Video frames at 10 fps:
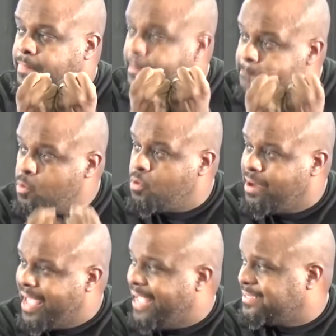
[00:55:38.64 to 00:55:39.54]
immoral
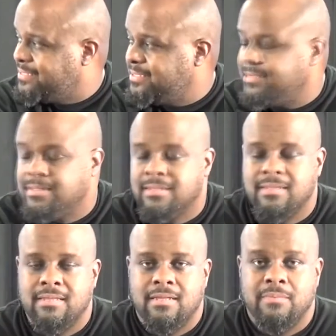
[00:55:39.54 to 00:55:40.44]
acts,
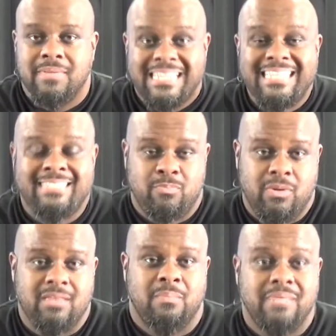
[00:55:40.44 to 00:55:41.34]
please,
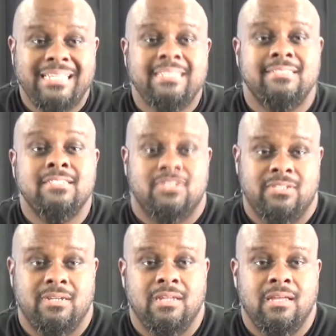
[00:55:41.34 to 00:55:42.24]
brother, please,
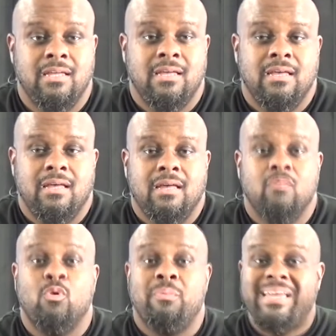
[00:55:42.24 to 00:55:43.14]
sister,
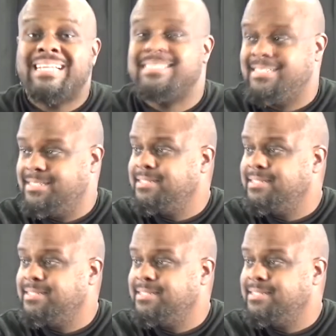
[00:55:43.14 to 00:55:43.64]
repent.